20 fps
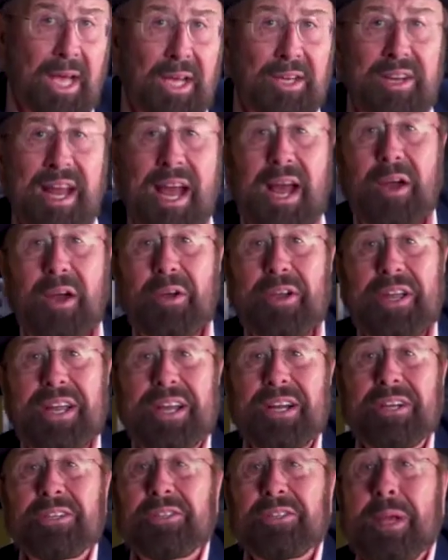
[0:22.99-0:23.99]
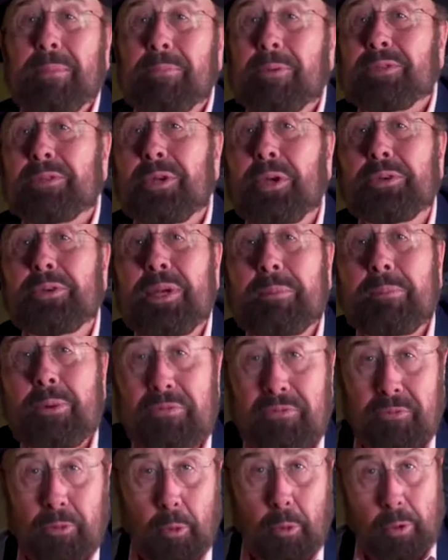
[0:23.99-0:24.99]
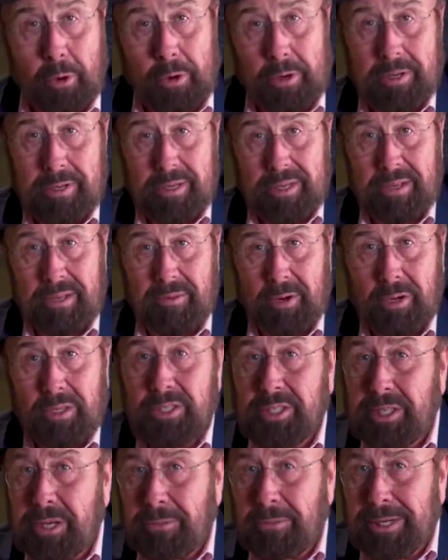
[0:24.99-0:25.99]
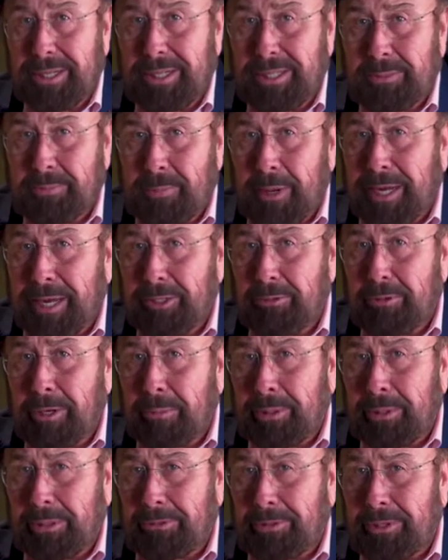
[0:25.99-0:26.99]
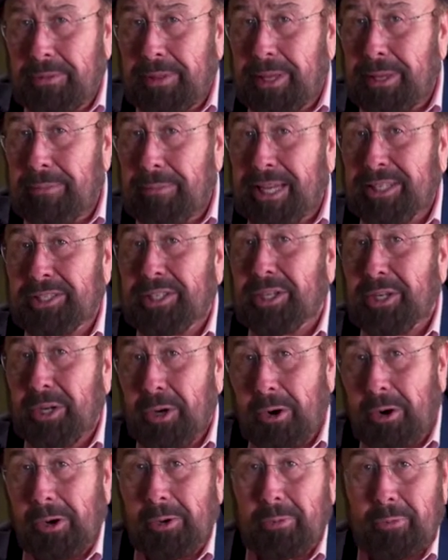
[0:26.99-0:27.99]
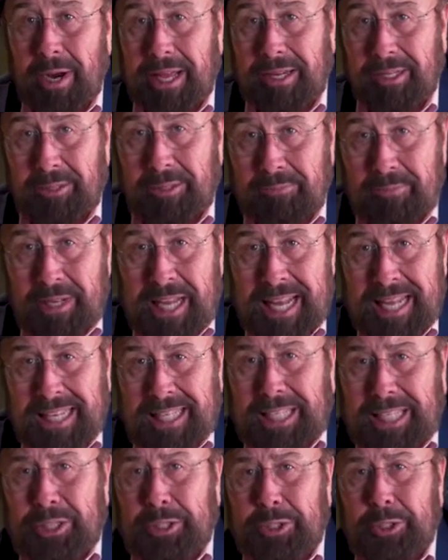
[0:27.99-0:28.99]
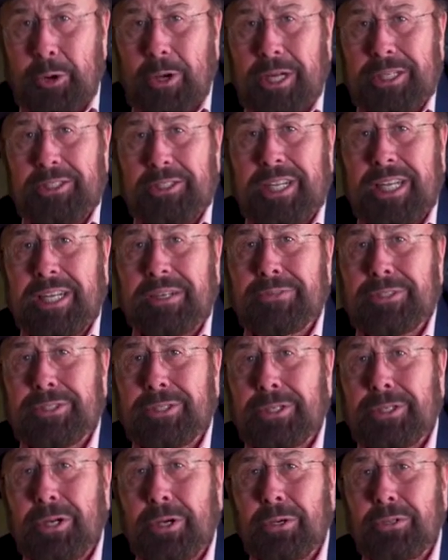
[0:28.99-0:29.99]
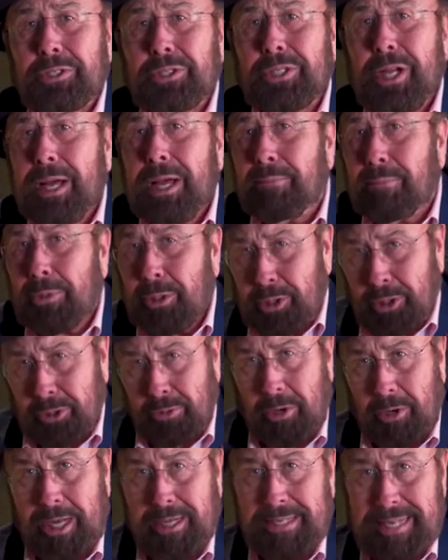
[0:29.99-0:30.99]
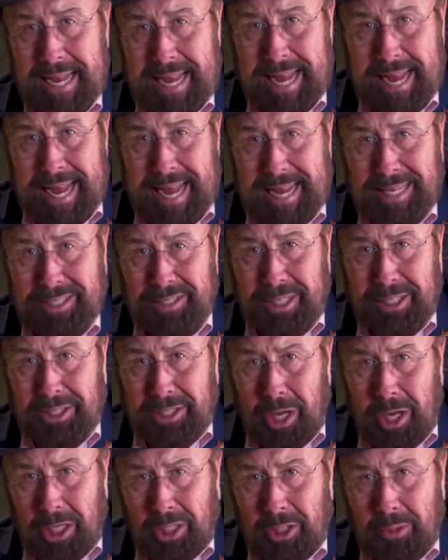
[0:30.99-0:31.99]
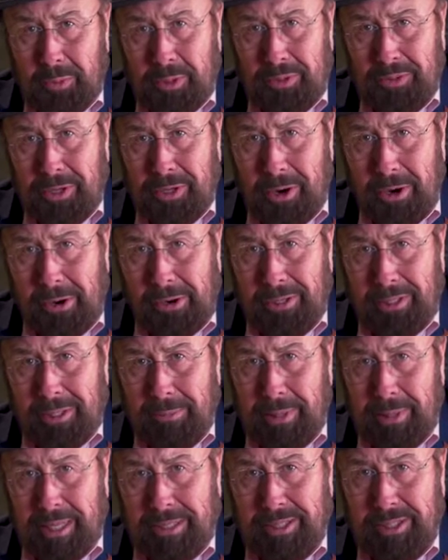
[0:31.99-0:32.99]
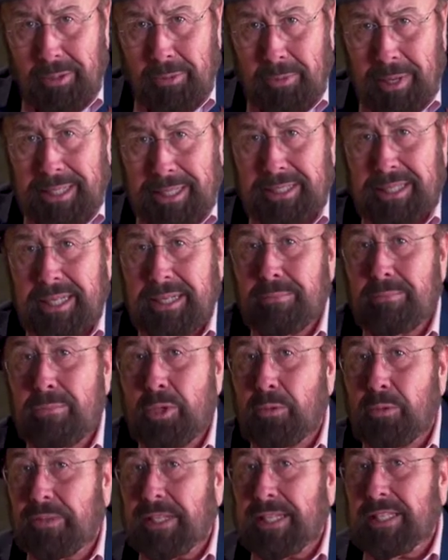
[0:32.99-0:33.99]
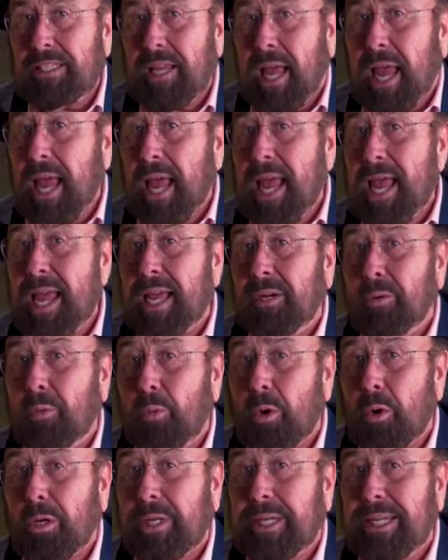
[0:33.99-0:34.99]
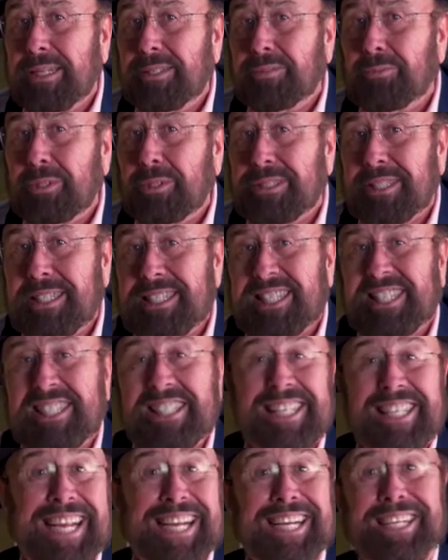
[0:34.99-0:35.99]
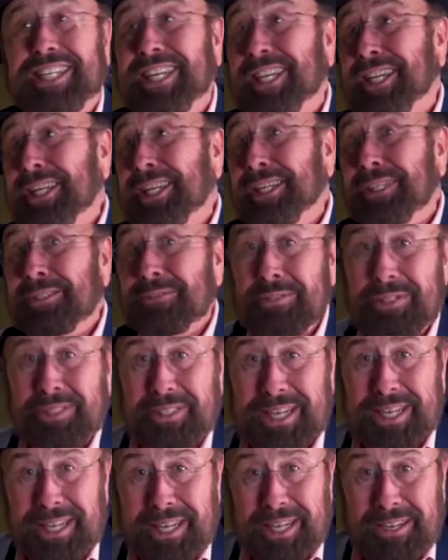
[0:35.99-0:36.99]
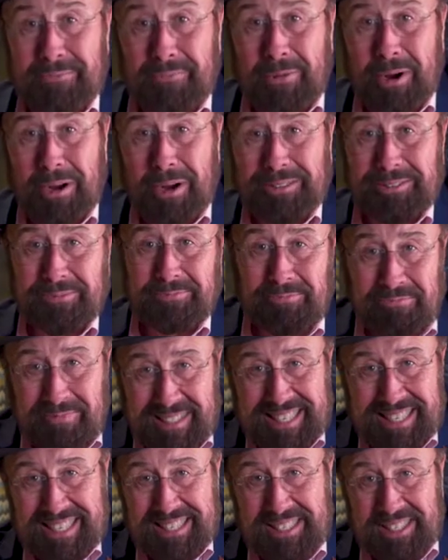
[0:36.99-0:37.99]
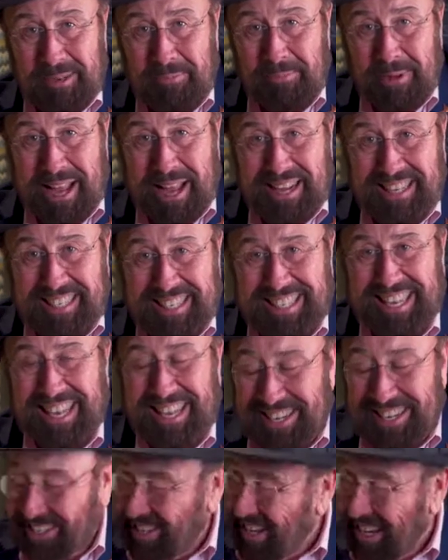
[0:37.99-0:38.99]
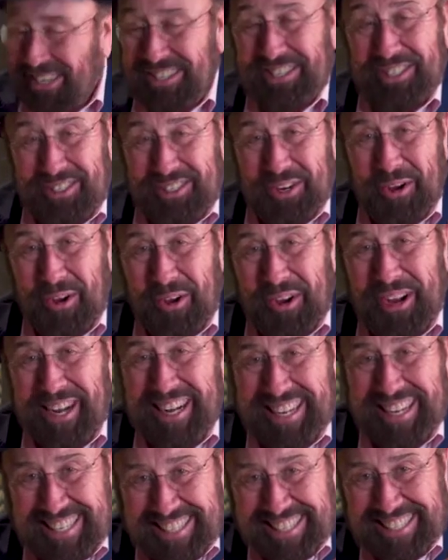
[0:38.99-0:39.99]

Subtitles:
Now, here's episode number 4 of our series paying tribute to the amazing Carl Reiner. Let's join television host Tom Bergeron as he talks with Carl about directing movies and working with the zany Steve Martin. Sit back and enjoy.